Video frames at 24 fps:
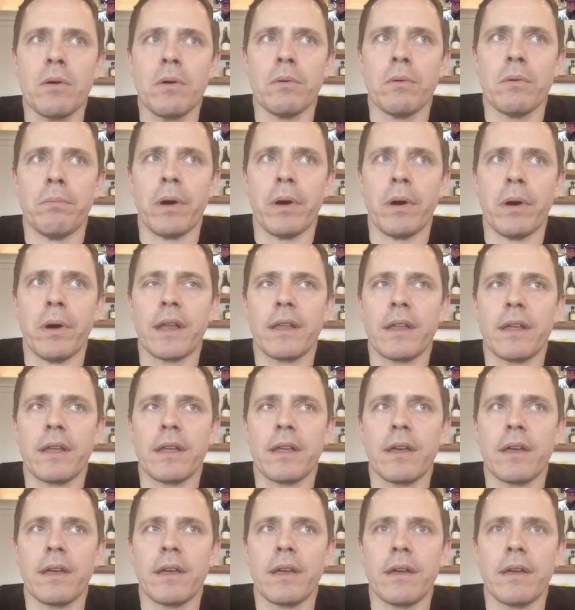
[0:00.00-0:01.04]
But
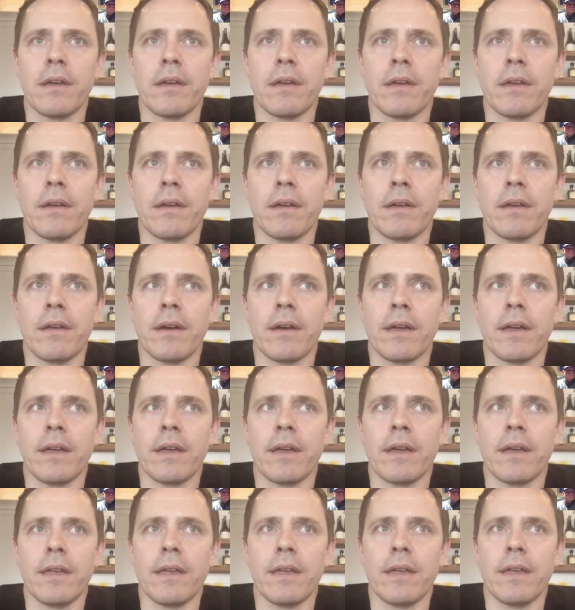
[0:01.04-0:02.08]

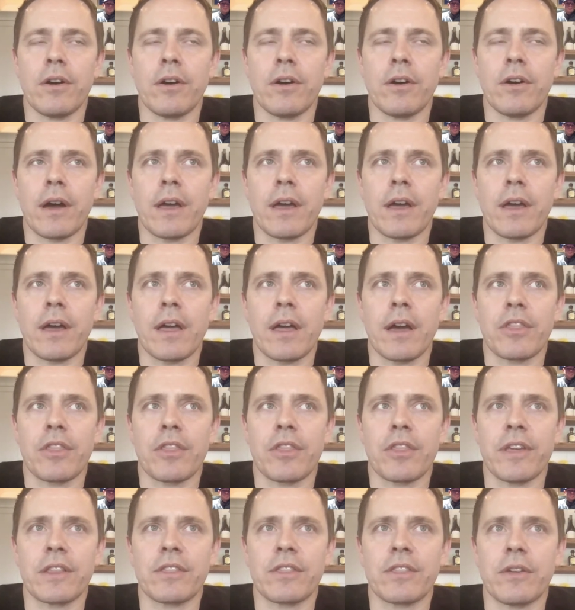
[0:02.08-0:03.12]
I
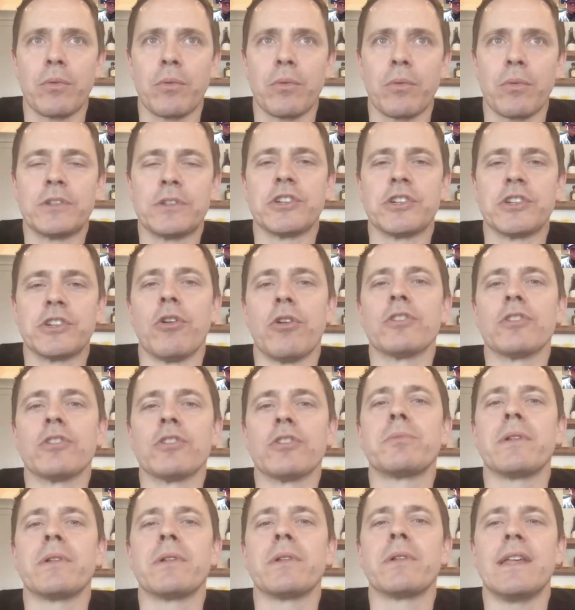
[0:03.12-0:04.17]
think that what you're
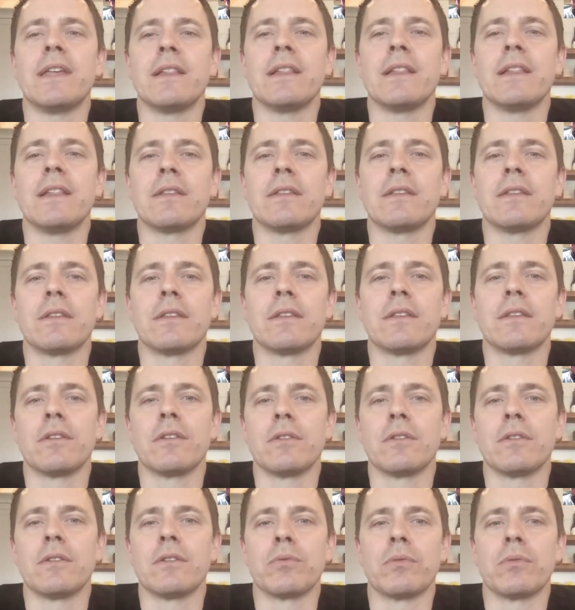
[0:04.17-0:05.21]
ultimately
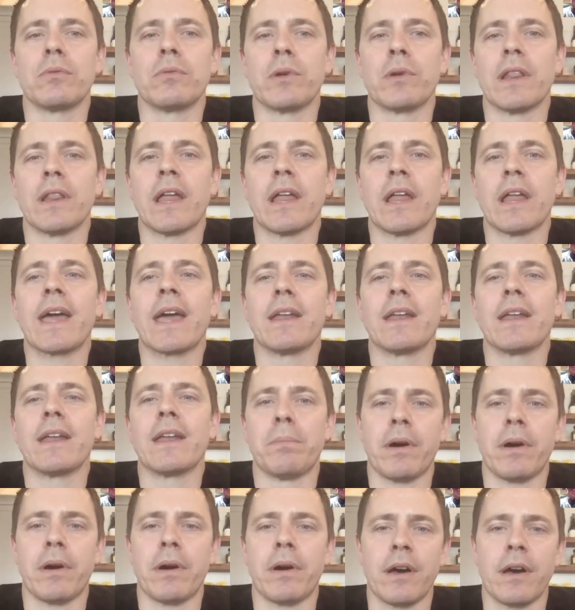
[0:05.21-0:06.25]
reliant
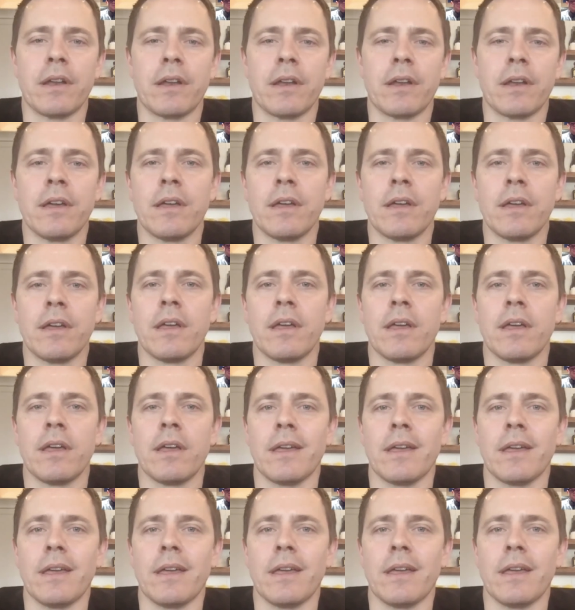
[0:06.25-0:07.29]
upon
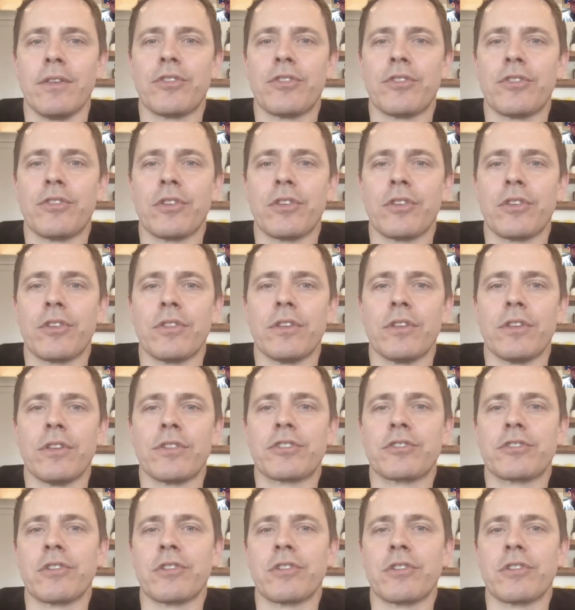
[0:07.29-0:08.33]
is the
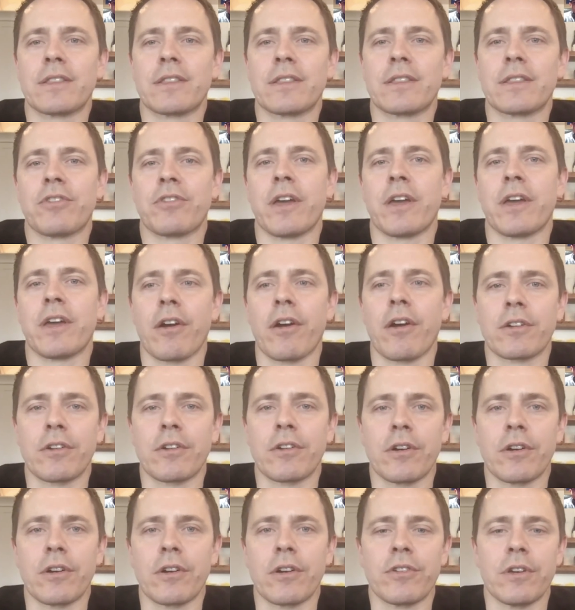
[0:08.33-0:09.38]
strength of
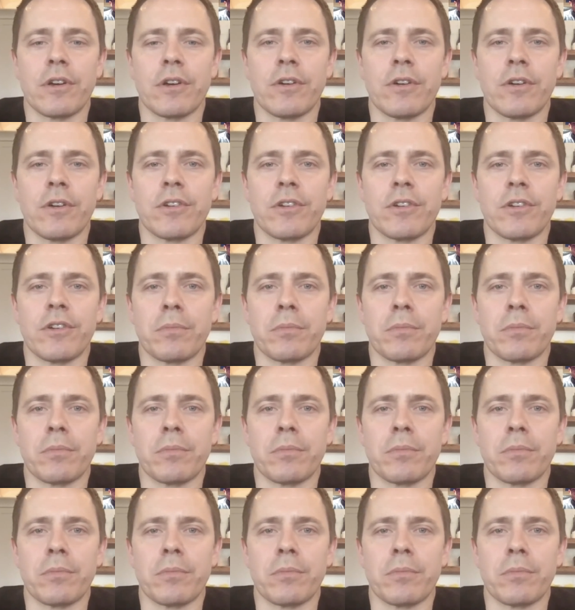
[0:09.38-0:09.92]
character of your